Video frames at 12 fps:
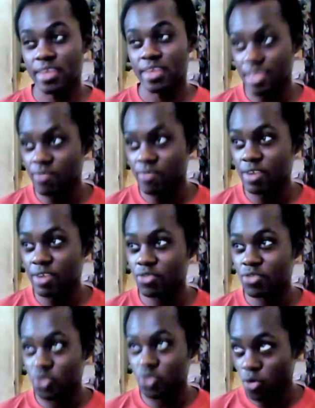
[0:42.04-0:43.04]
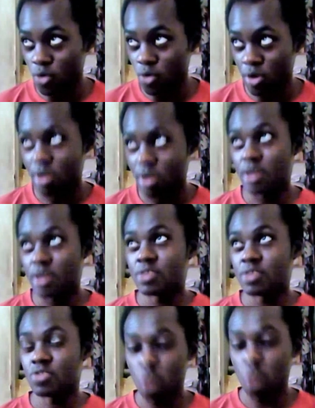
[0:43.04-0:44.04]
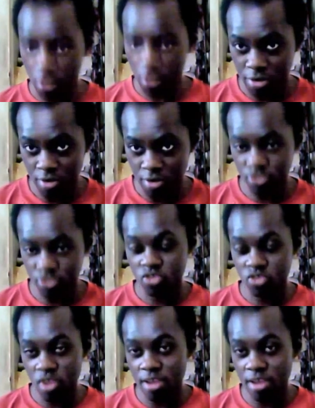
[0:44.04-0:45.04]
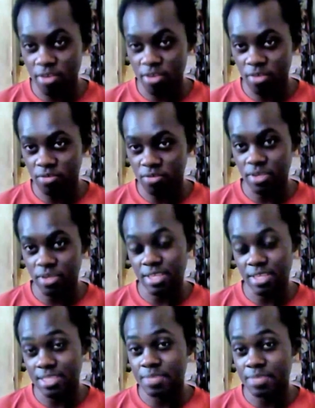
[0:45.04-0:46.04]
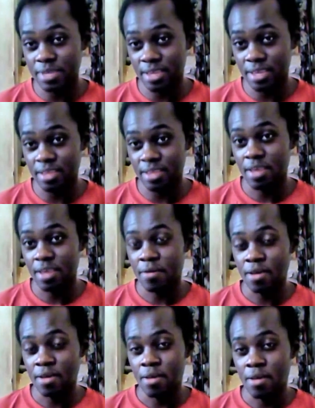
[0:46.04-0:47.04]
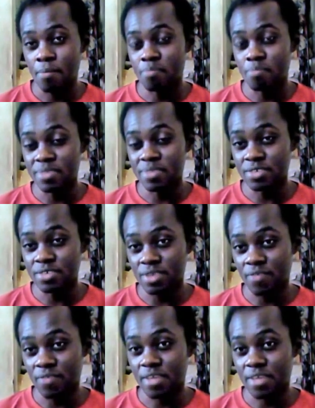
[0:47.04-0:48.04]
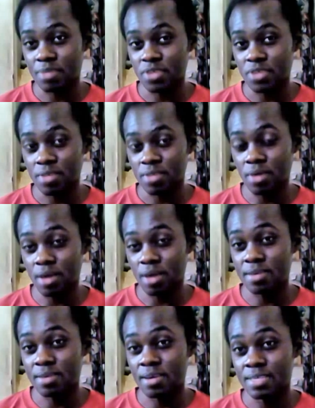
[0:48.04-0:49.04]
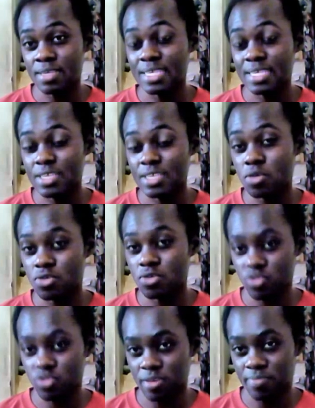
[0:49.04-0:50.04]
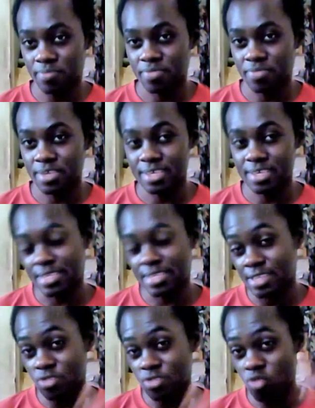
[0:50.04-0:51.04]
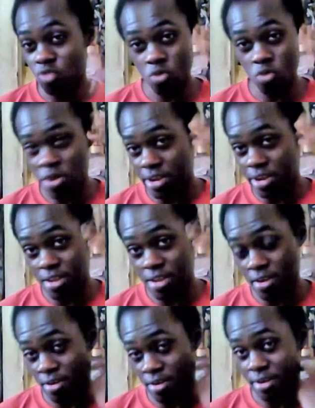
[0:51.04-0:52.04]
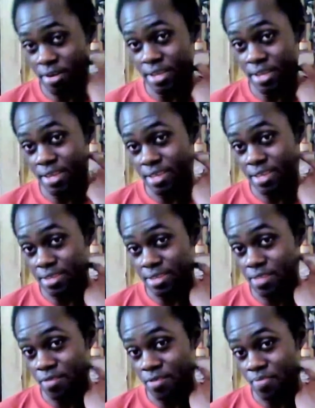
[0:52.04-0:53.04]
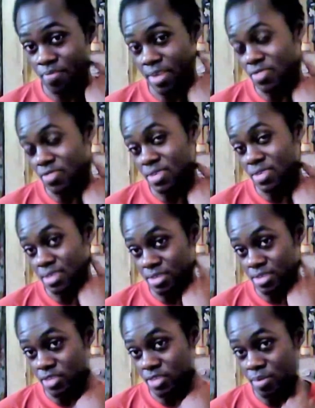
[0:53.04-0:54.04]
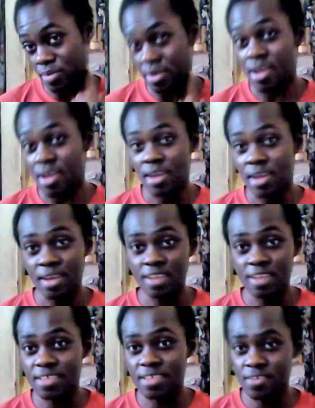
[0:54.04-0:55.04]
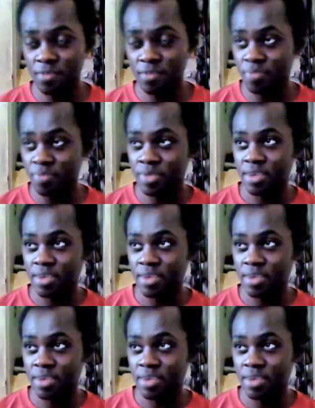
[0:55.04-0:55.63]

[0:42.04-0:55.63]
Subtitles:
Even though Toriko is strong enough to intimidate beasts of capture level under 600, he's still nowhere near the A King's level, as we see in this chapter. Not even